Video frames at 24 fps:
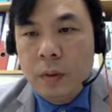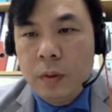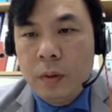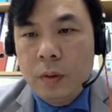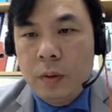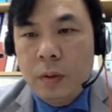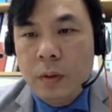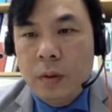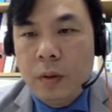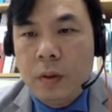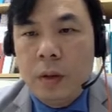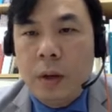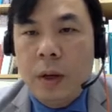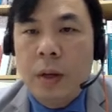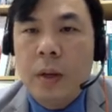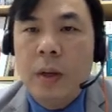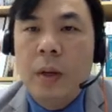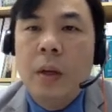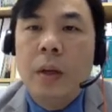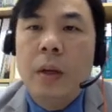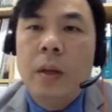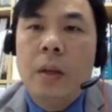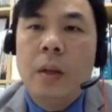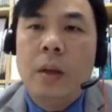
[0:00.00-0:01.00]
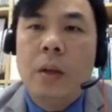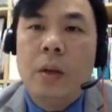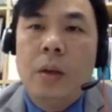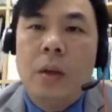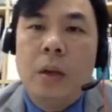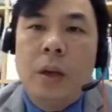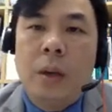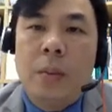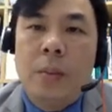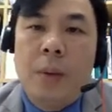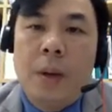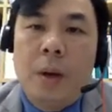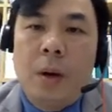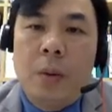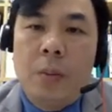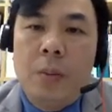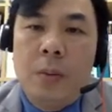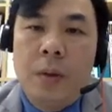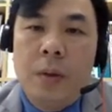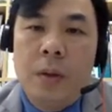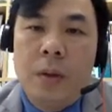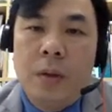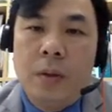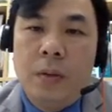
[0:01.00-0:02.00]
all right. Now it can be
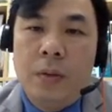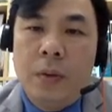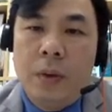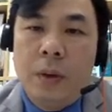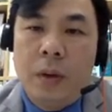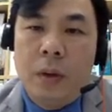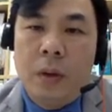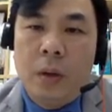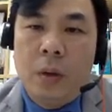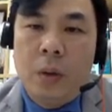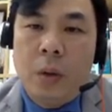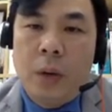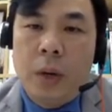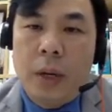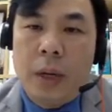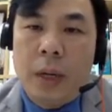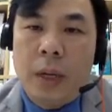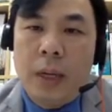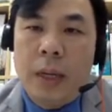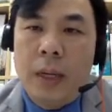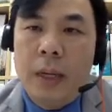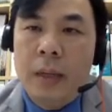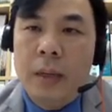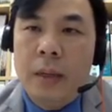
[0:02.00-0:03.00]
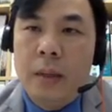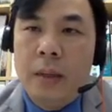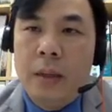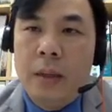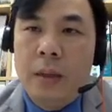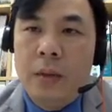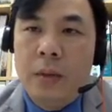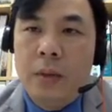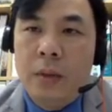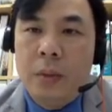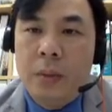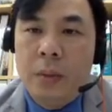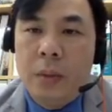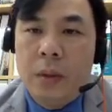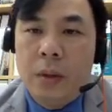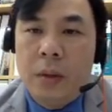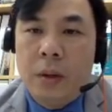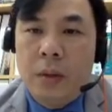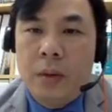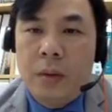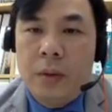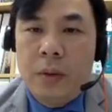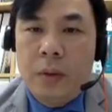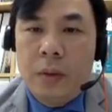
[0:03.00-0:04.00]
observed quite clearly from the
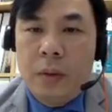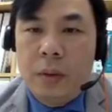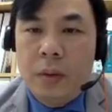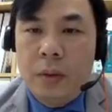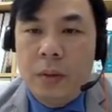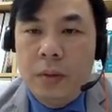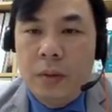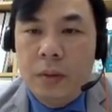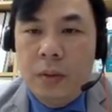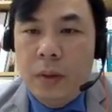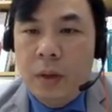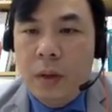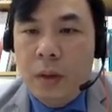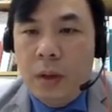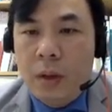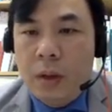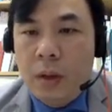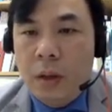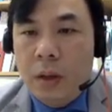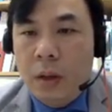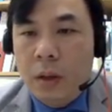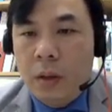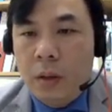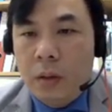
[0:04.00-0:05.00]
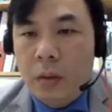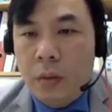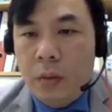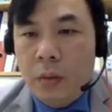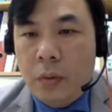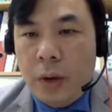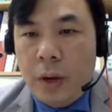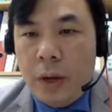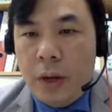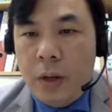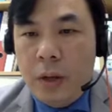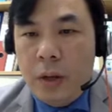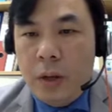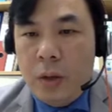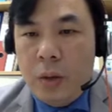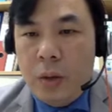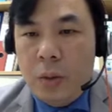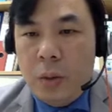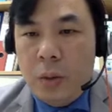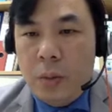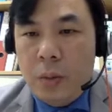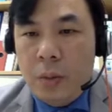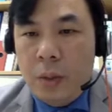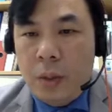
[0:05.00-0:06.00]
graph itself. The range
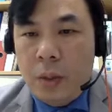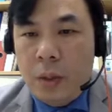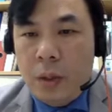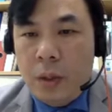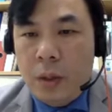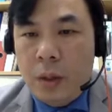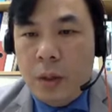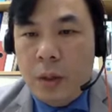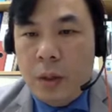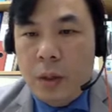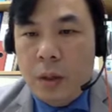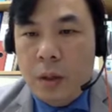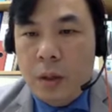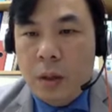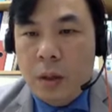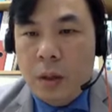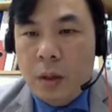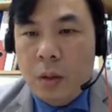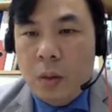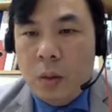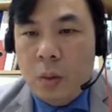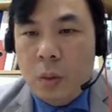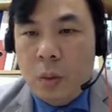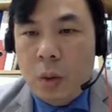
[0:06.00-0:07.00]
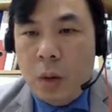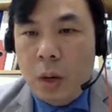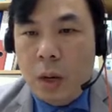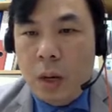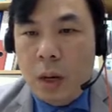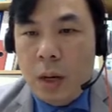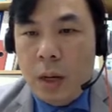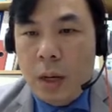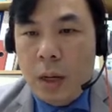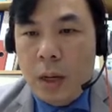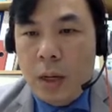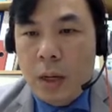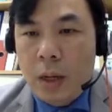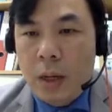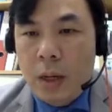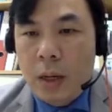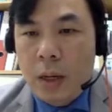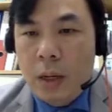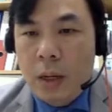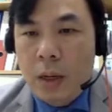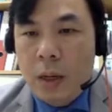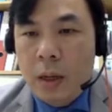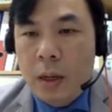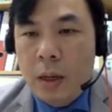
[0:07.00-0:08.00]
will be y
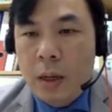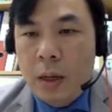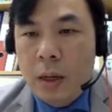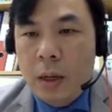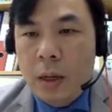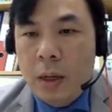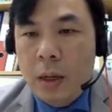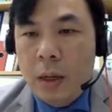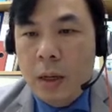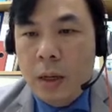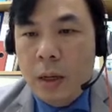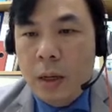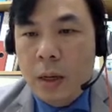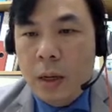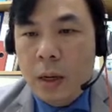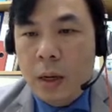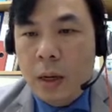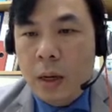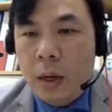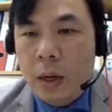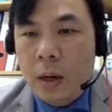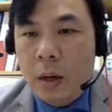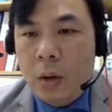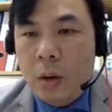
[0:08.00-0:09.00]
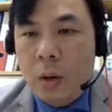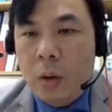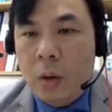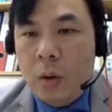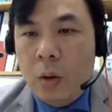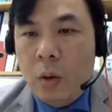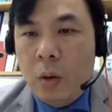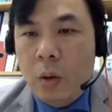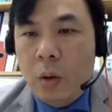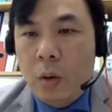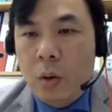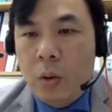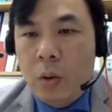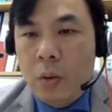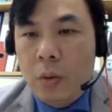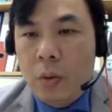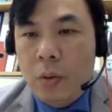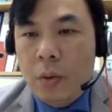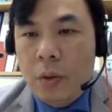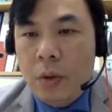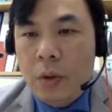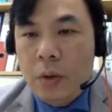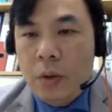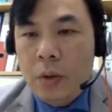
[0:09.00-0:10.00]
are all
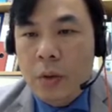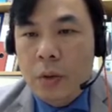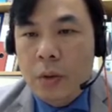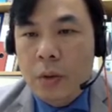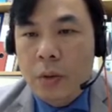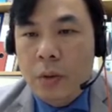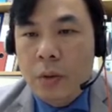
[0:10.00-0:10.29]
real